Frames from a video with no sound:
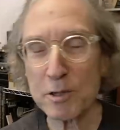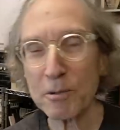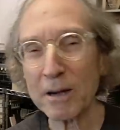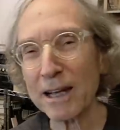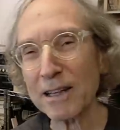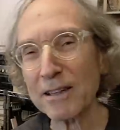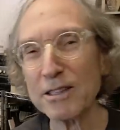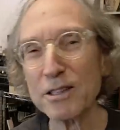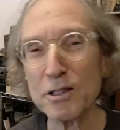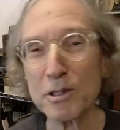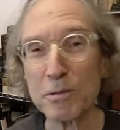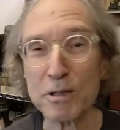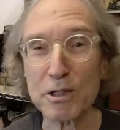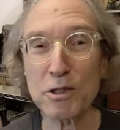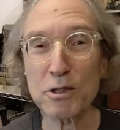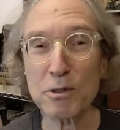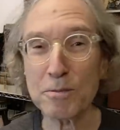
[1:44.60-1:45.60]
way I listened to
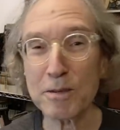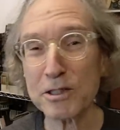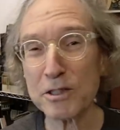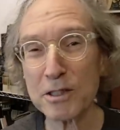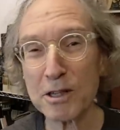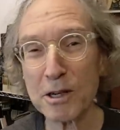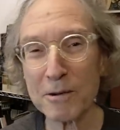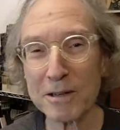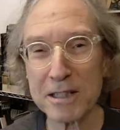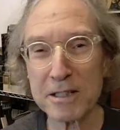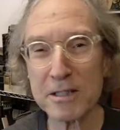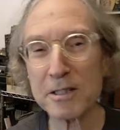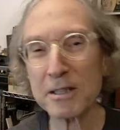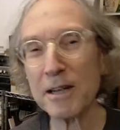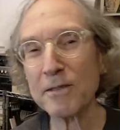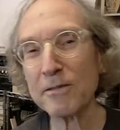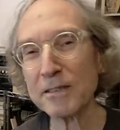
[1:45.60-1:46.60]
it 2 months ago at this
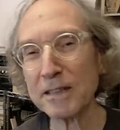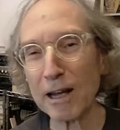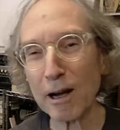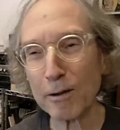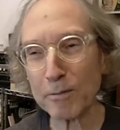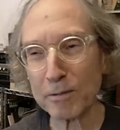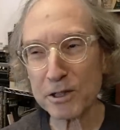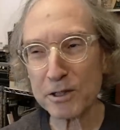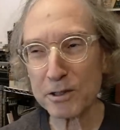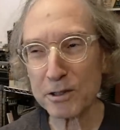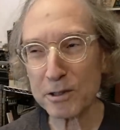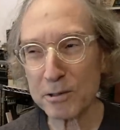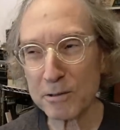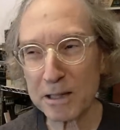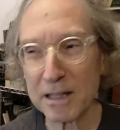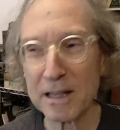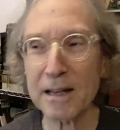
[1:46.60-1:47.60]
level. Now I'm listening
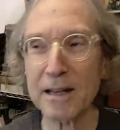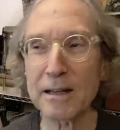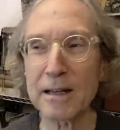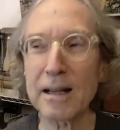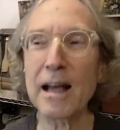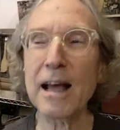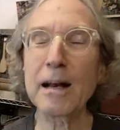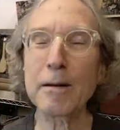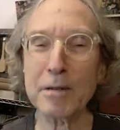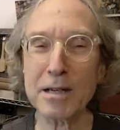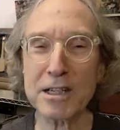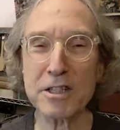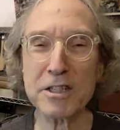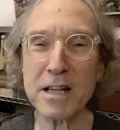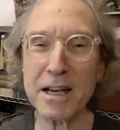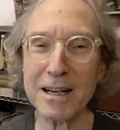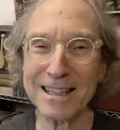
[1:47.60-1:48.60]
to it, and I'm going to
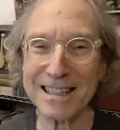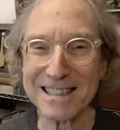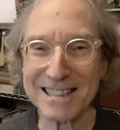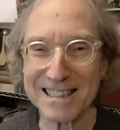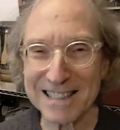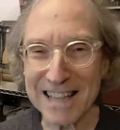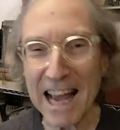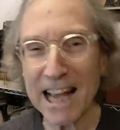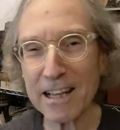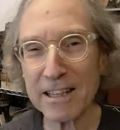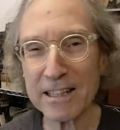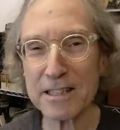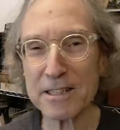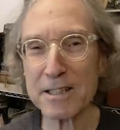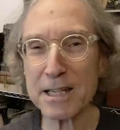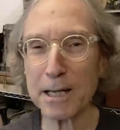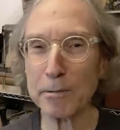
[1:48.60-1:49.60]
set it exactly
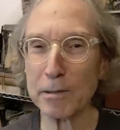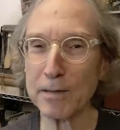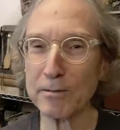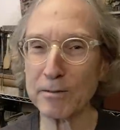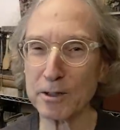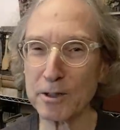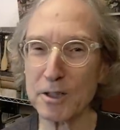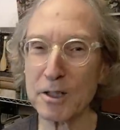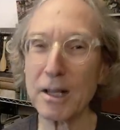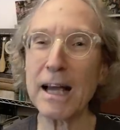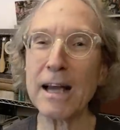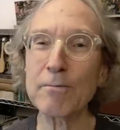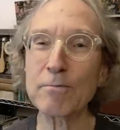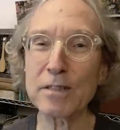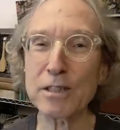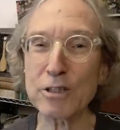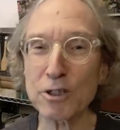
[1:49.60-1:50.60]
the same level because I
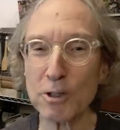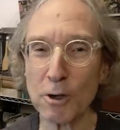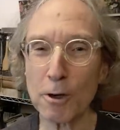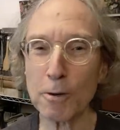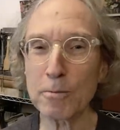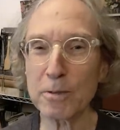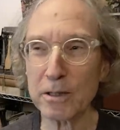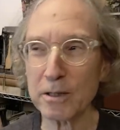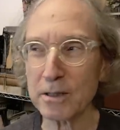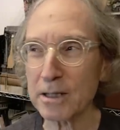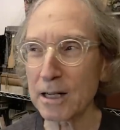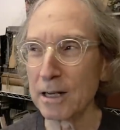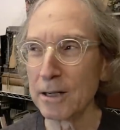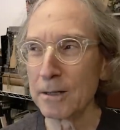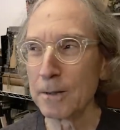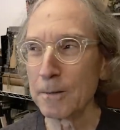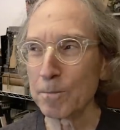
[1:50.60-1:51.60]
have determined
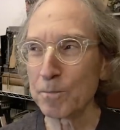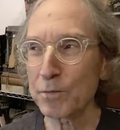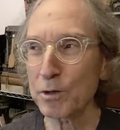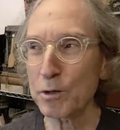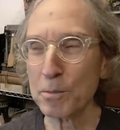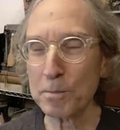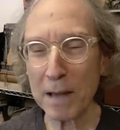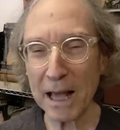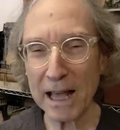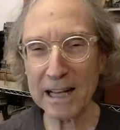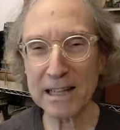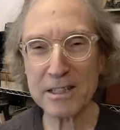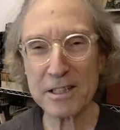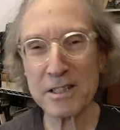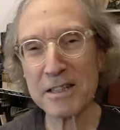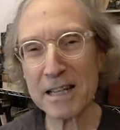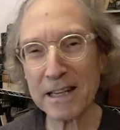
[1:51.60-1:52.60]
through
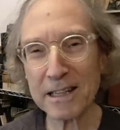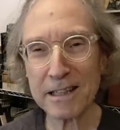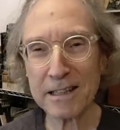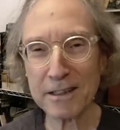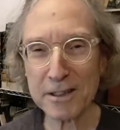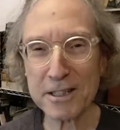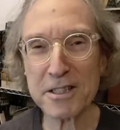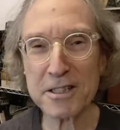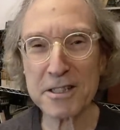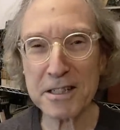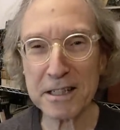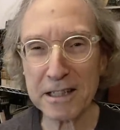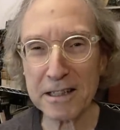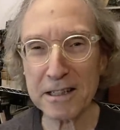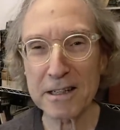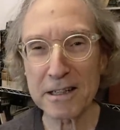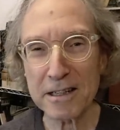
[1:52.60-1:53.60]
painstaking
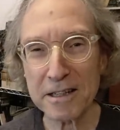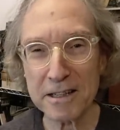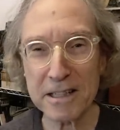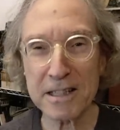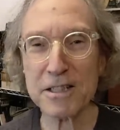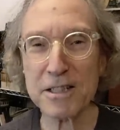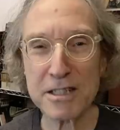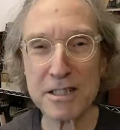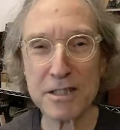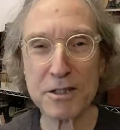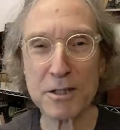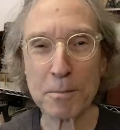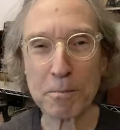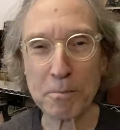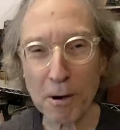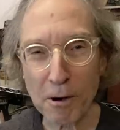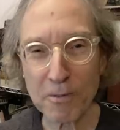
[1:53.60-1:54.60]
listening, this is the
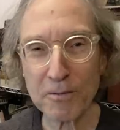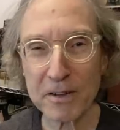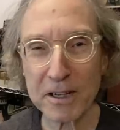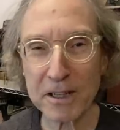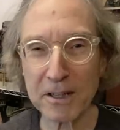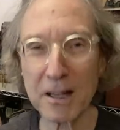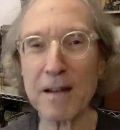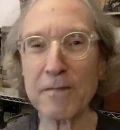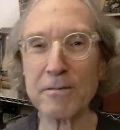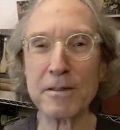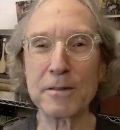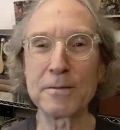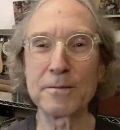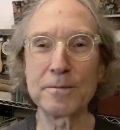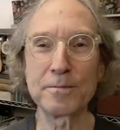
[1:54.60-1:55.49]
perfect level.